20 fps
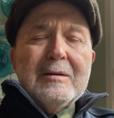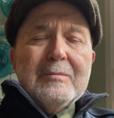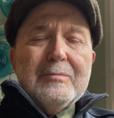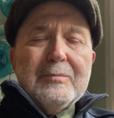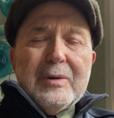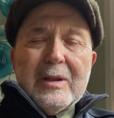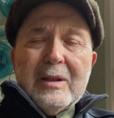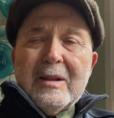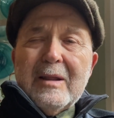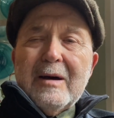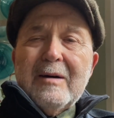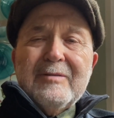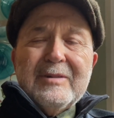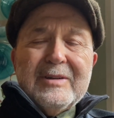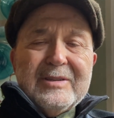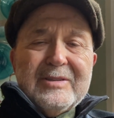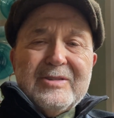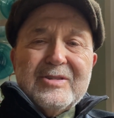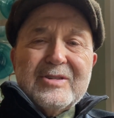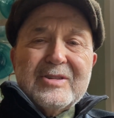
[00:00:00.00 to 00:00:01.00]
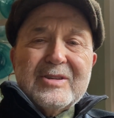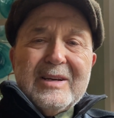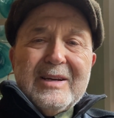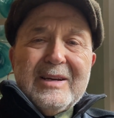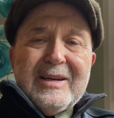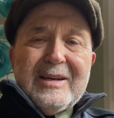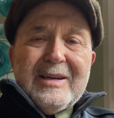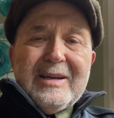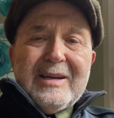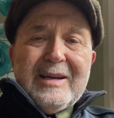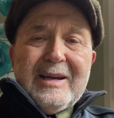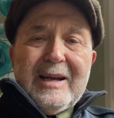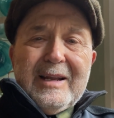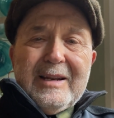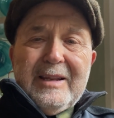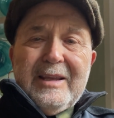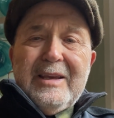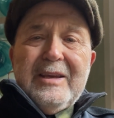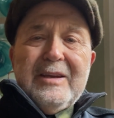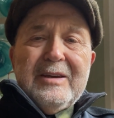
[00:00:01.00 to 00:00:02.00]
beloved's and
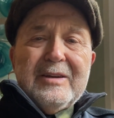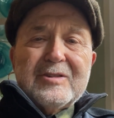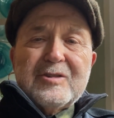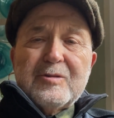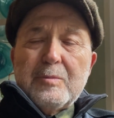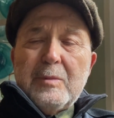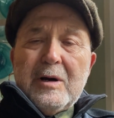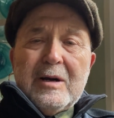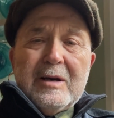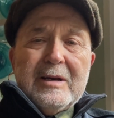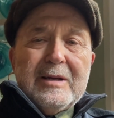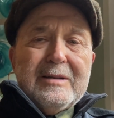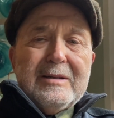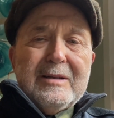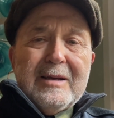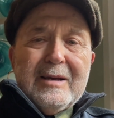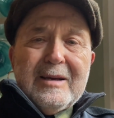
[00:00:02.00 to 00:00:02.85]
he is mine.